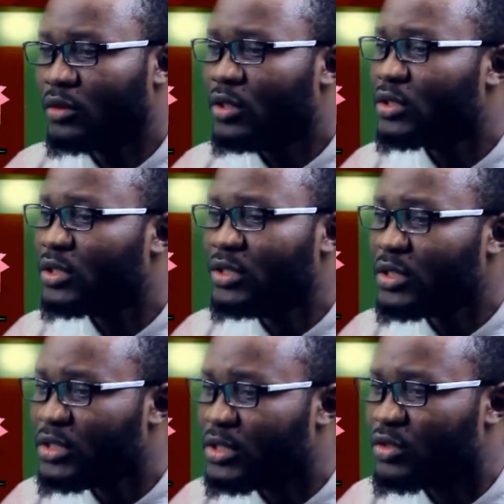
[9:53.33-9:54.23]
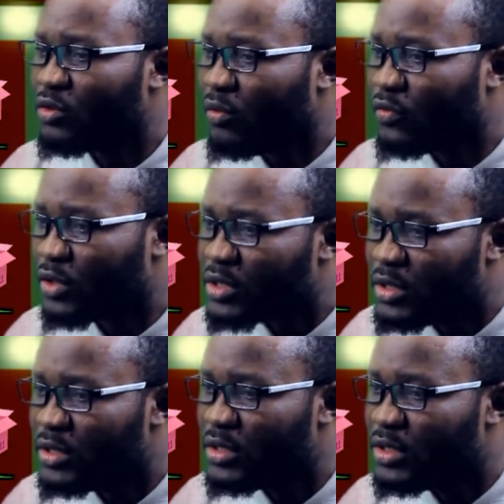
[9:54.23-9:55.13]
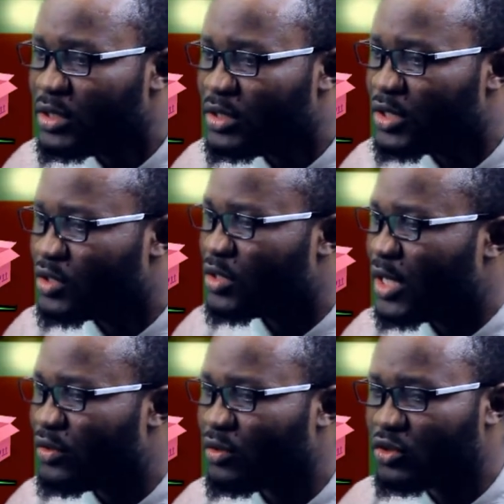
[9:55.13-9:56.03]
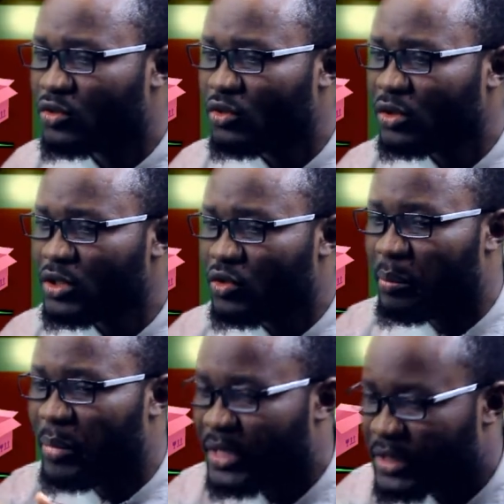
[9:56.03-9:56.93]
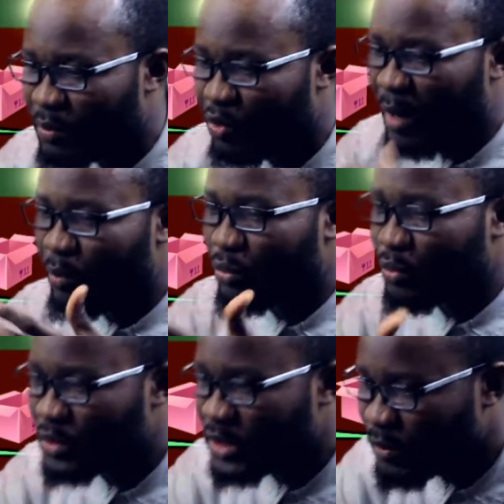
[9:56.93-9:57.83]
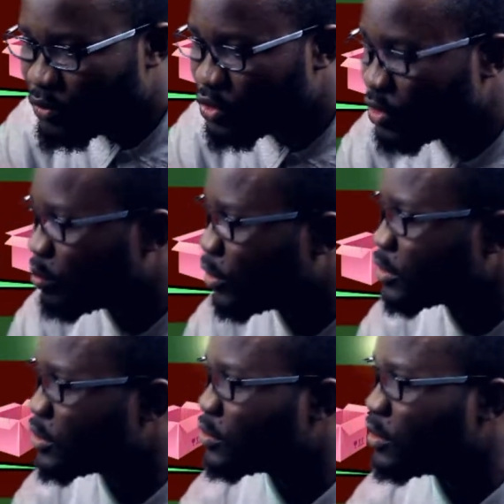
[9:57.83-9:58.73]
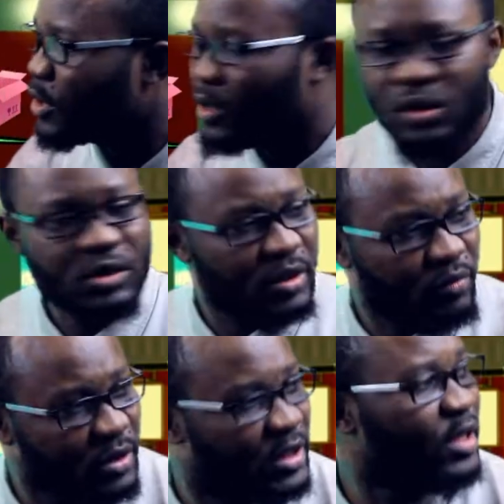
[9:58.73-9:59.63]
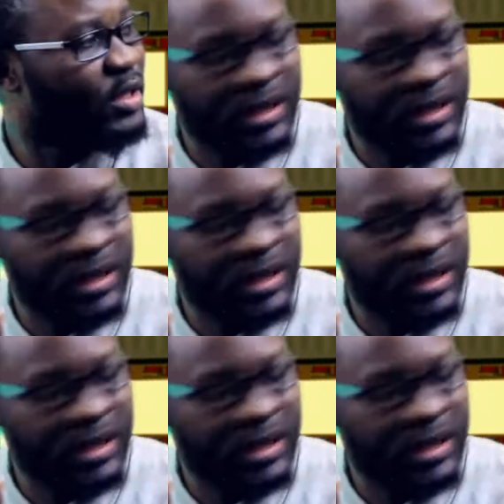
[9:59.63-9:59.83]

No, the DJs, obviously, you don't need to beg them or approach them to support, because even they